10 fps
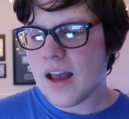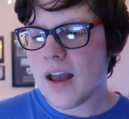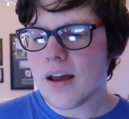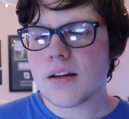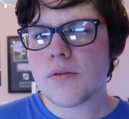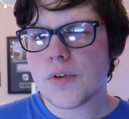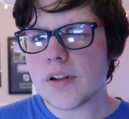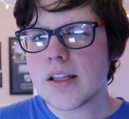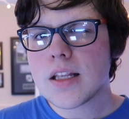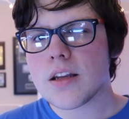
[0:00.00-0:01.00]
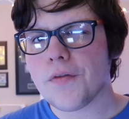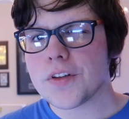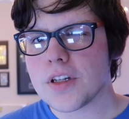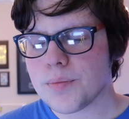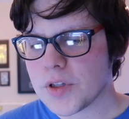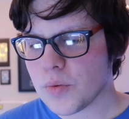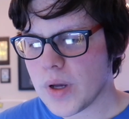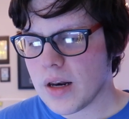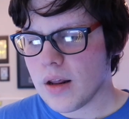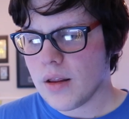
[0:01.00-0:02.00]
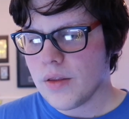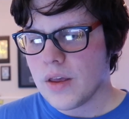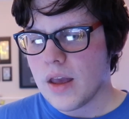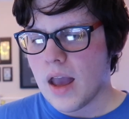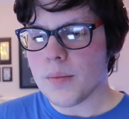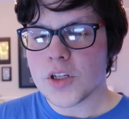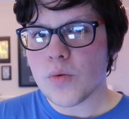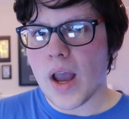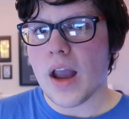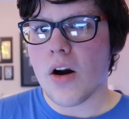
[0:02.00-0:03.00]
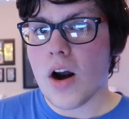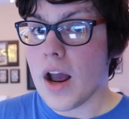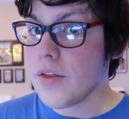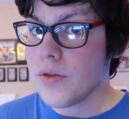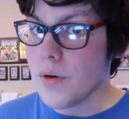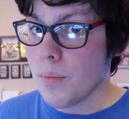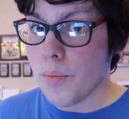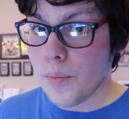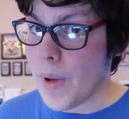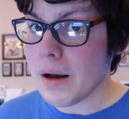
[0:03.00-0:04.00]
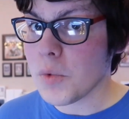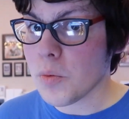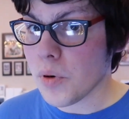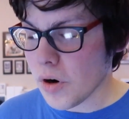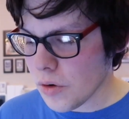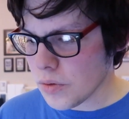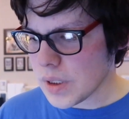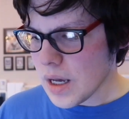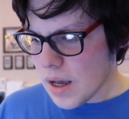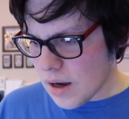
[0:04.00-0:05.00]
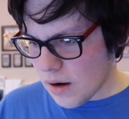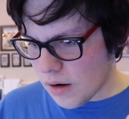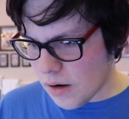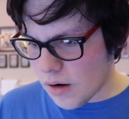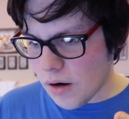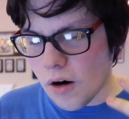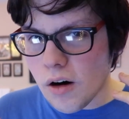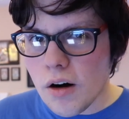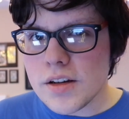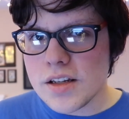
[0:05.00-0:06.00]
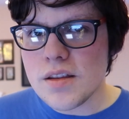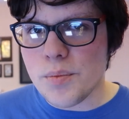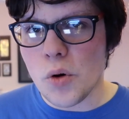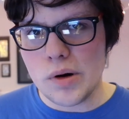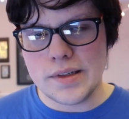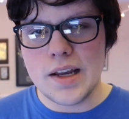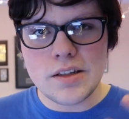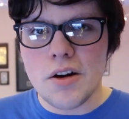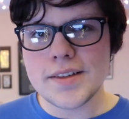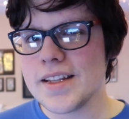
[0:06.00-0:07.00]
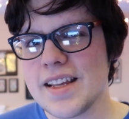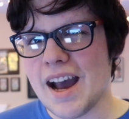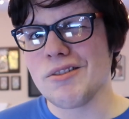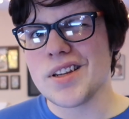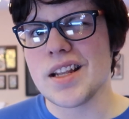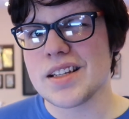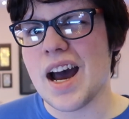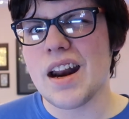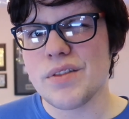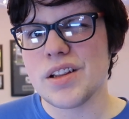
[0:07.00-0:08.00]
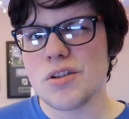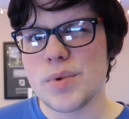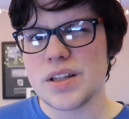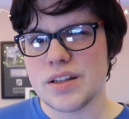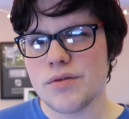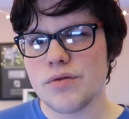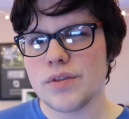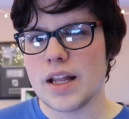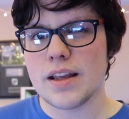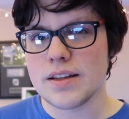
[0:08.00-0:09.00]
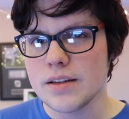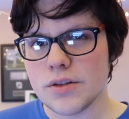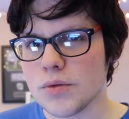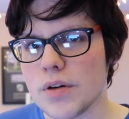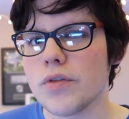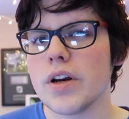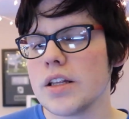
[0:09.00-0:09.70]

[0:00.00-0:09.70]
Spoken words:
And really the differences between the M2 Air and the MacBook Pros are honestly the ports. It's honestly the outside that's kind of a little bit different, that isn't so different.